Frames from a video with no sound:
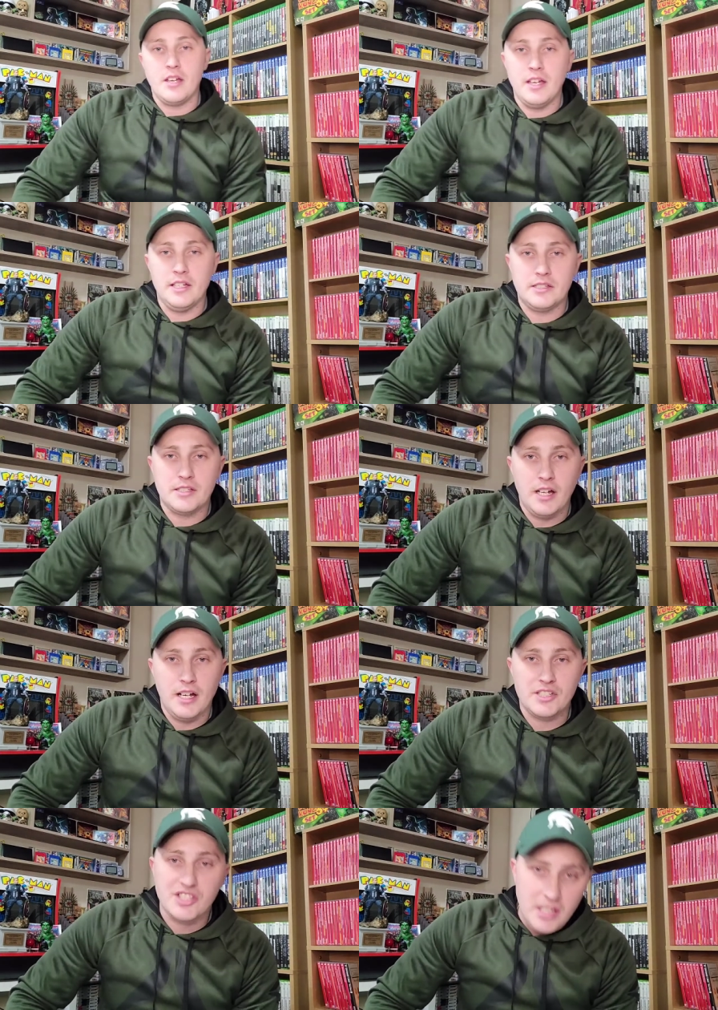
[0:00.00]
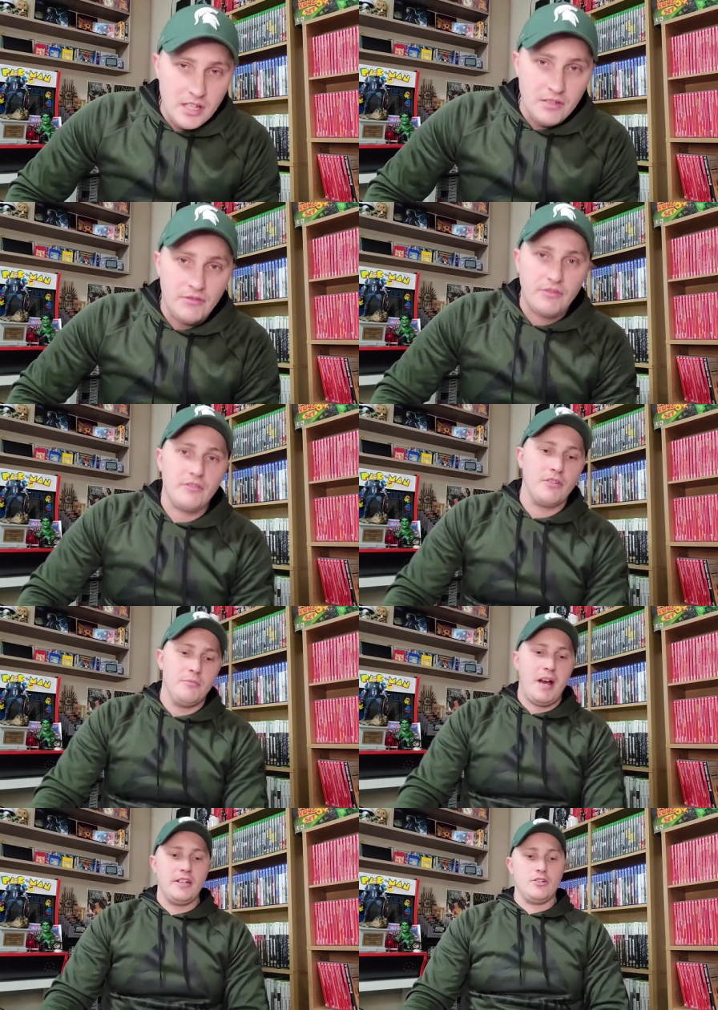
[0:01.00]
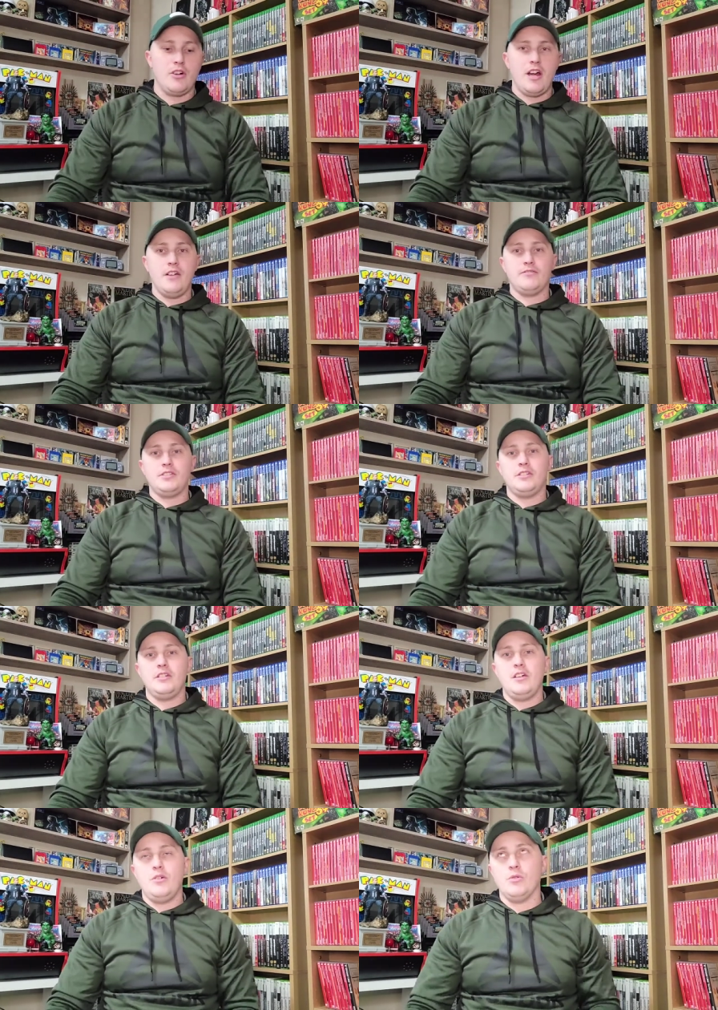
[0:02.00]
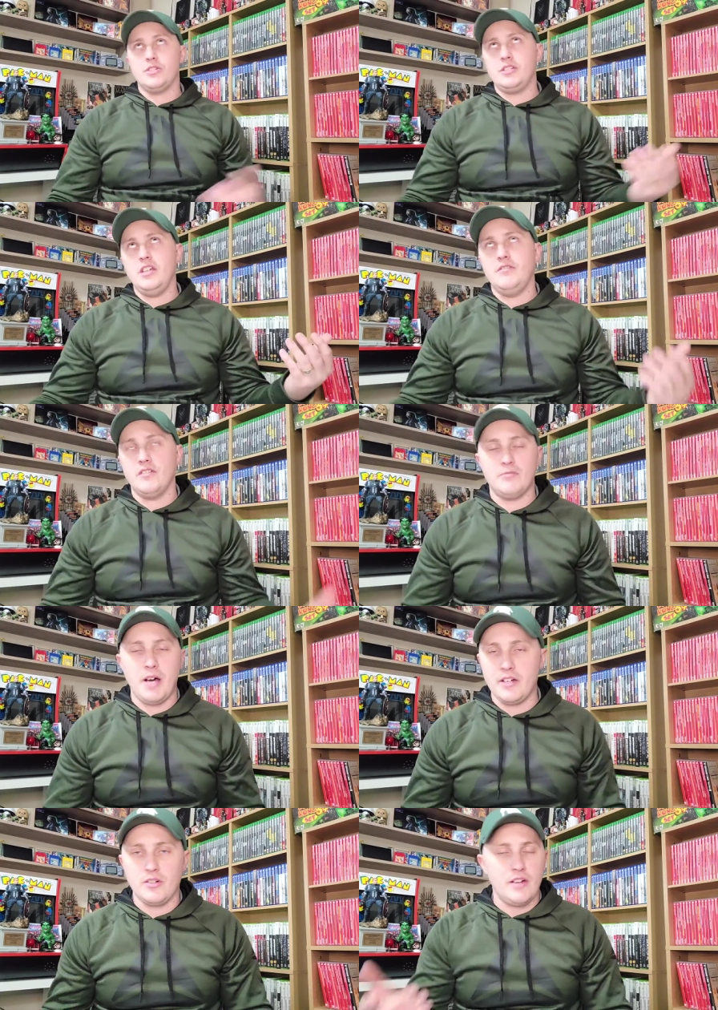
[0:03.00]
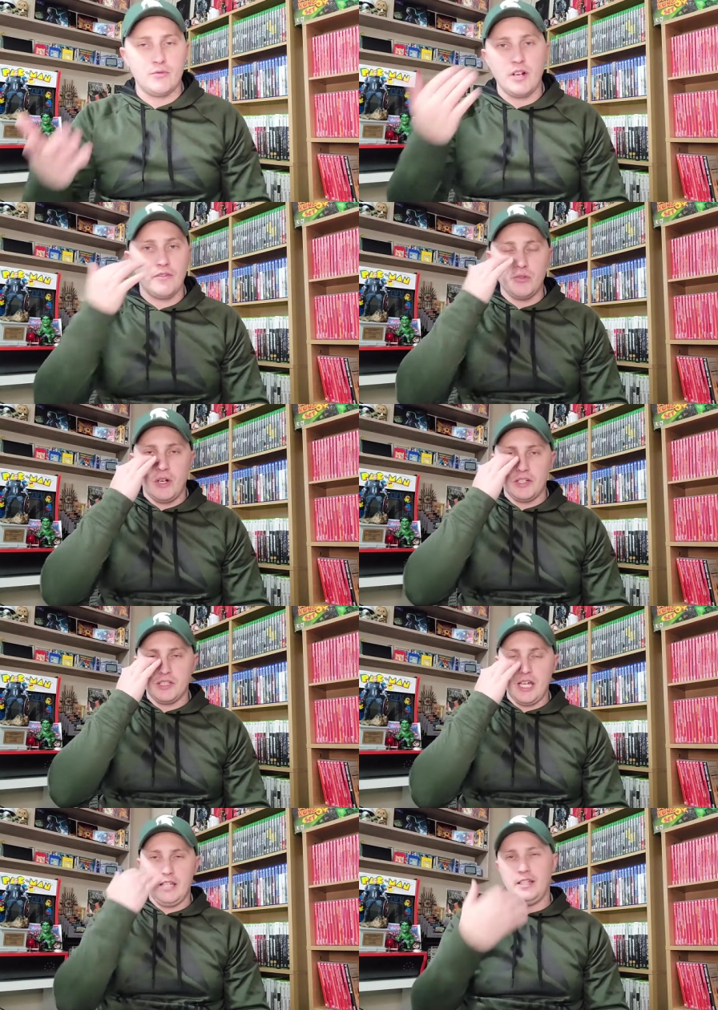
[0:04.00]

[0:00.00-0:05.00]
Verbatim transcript: it's uh, Steve from Minecraft, or Steve of Minecraft, whatever you want to say.